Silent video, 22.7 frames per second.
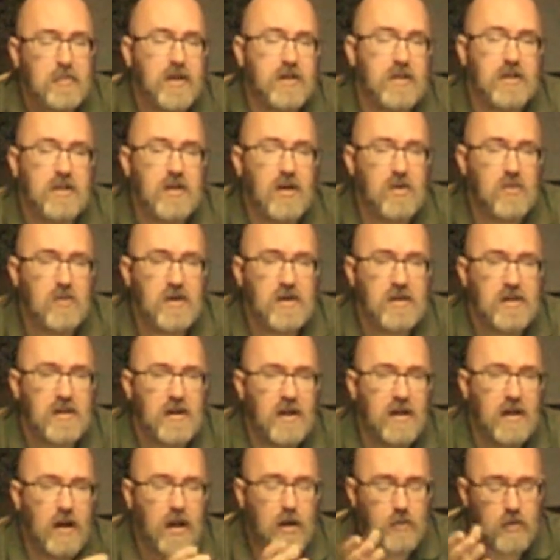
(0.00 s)
But you know what?
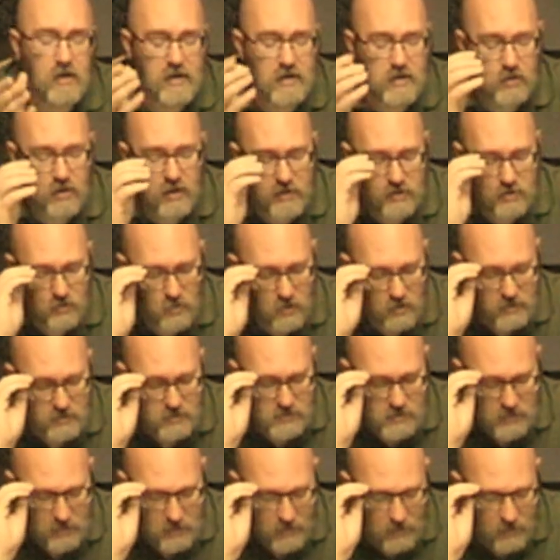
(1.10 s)
I read a great
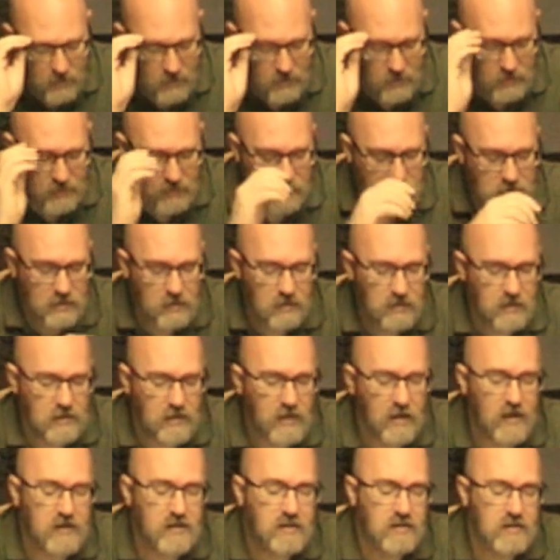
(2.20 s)
thread today, and
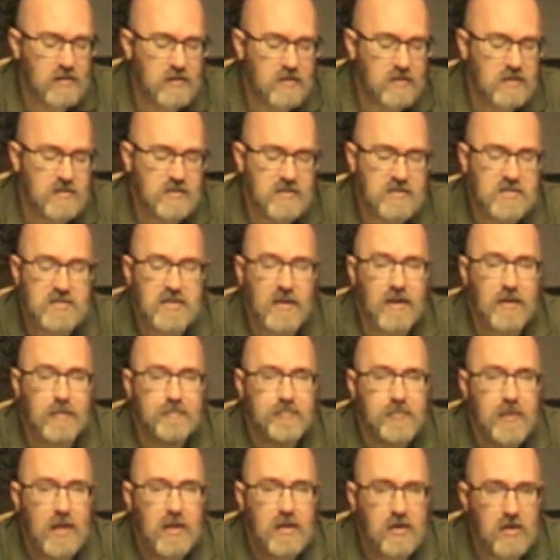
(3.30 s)
the idea is,
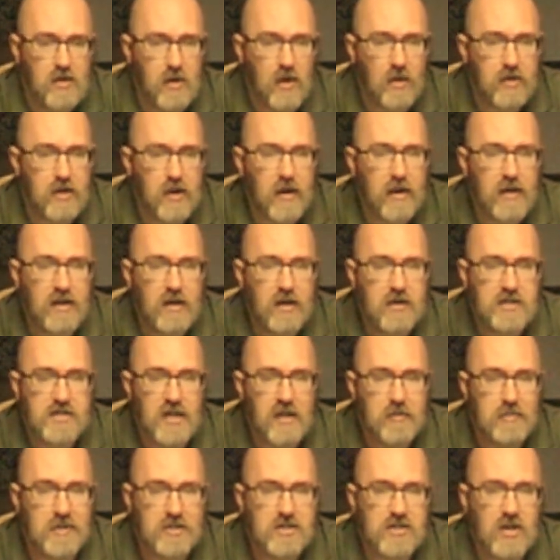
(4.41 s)
your
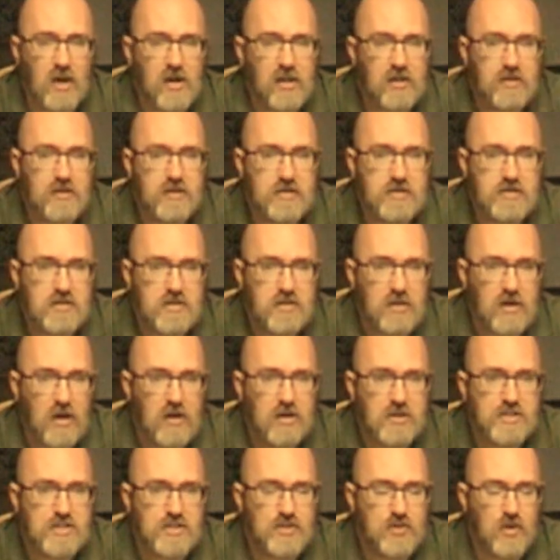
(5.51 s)
entertainment dollars
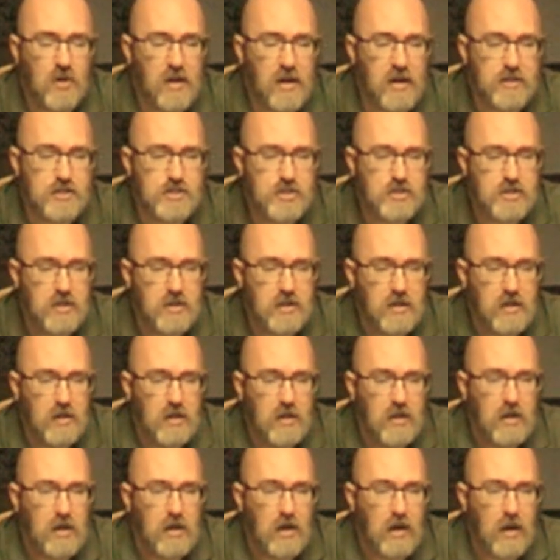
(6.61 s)
are stretched
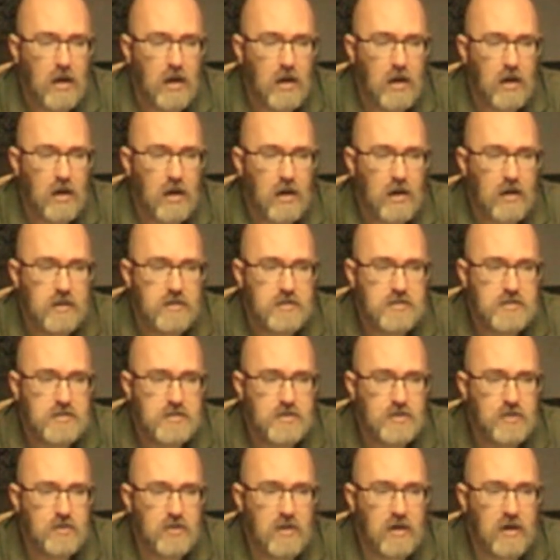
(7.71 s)

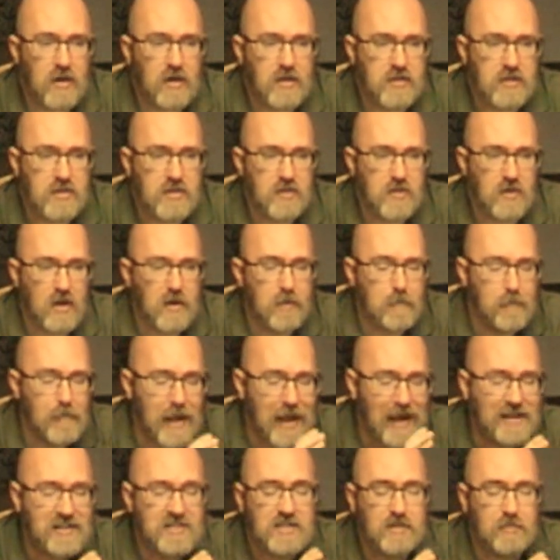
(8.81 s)
to their
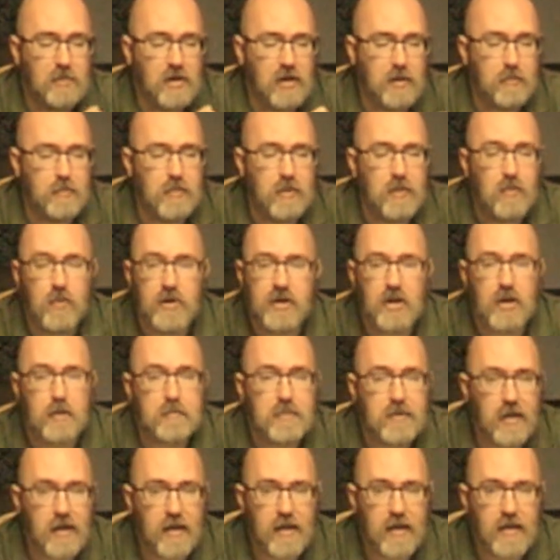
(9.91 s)
maximum when you're
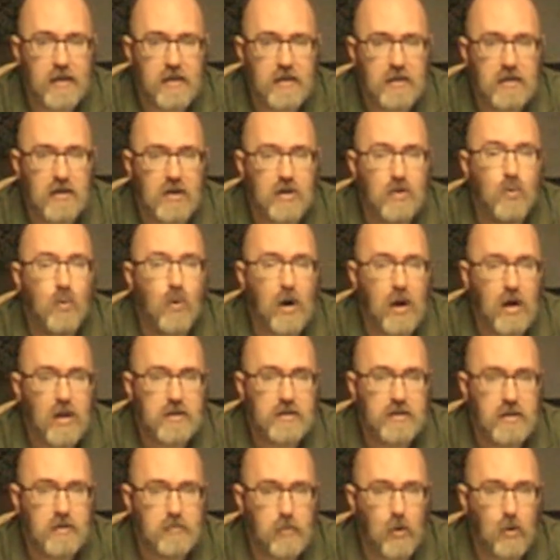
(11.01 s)
playing a
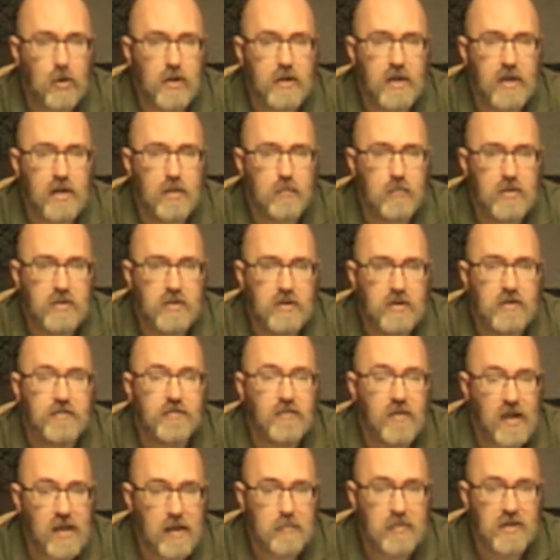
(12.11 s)
quality board game with your
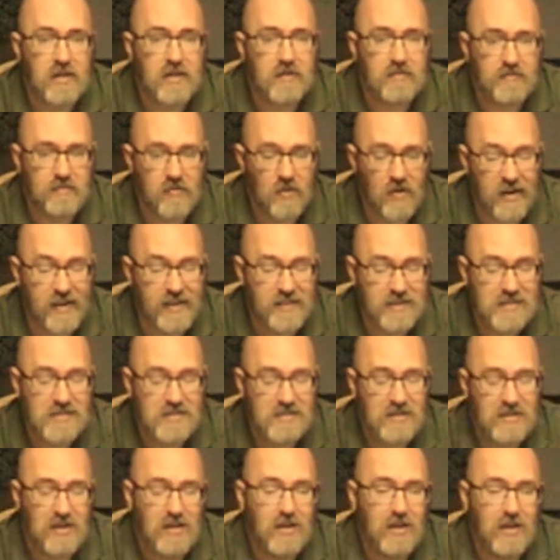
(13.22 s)
family and
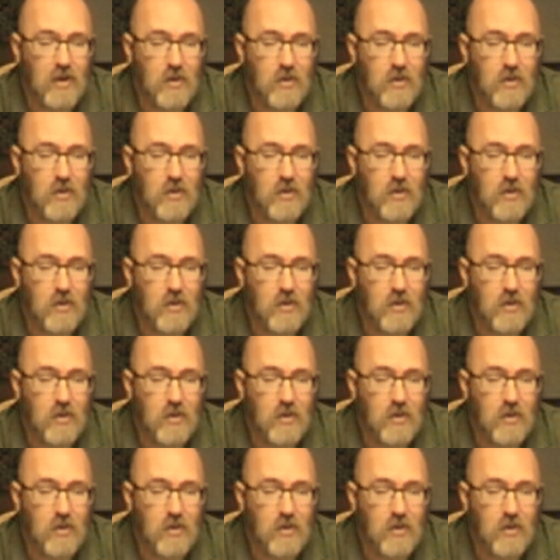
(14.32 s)
friends.